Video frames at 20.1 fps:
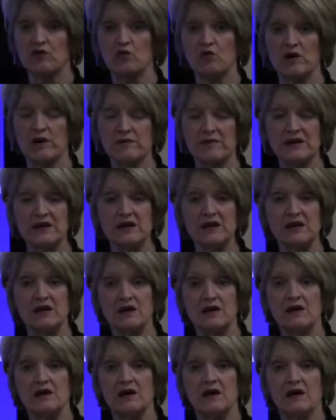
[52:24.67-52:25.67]
for women
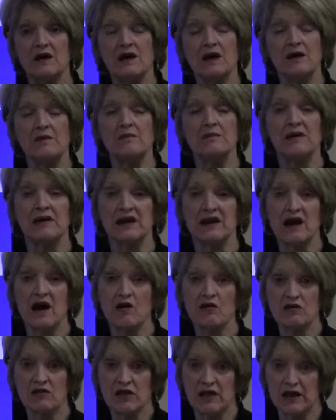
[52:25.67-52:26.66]
and
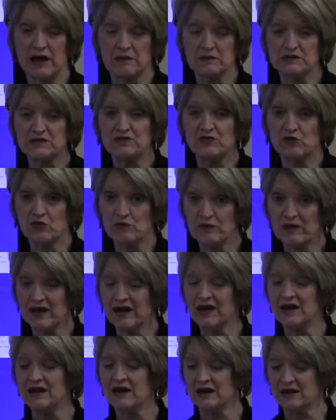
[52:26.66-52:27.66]
penile clamps for
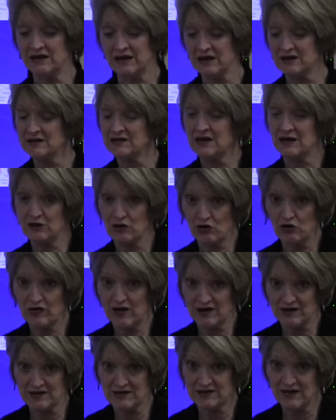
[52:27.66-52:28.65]
men. And yes, I know
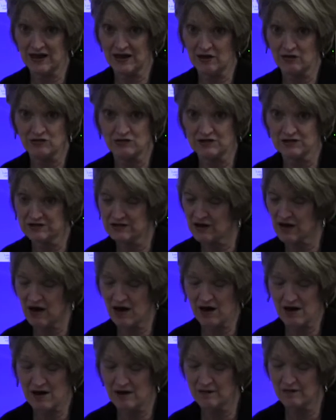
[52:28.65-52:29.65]
that sounds
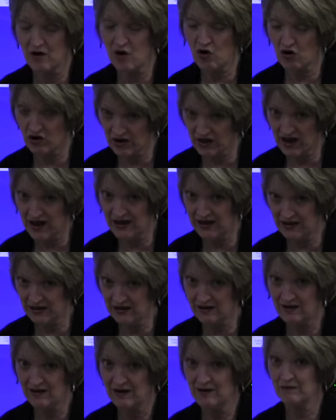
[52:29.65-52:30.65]

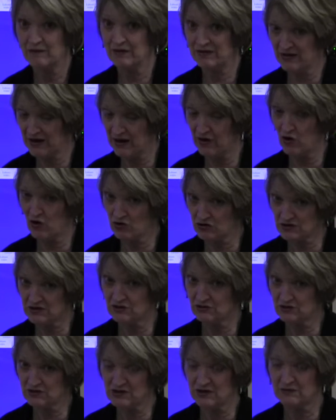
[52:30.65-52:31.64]
archaic, but they are
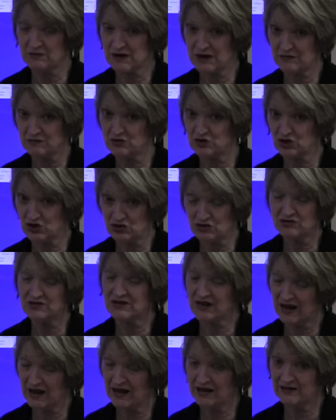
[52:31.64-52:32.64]
still sometimes
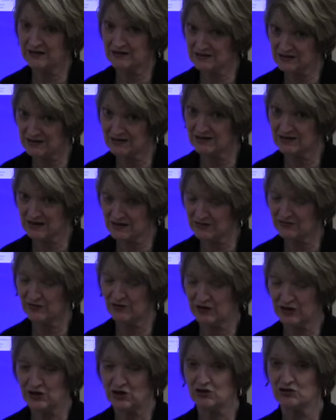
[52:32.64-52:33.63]
used and
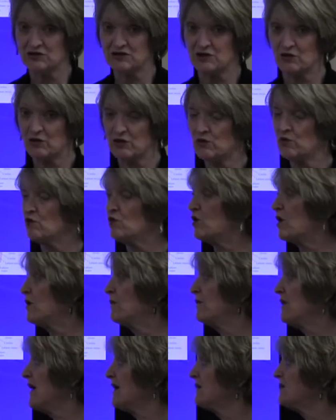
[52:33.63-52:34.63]
successfully used, so we will
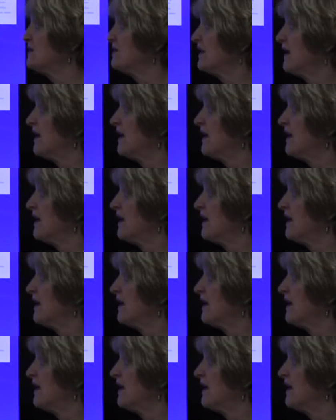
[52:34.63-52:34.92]
come back to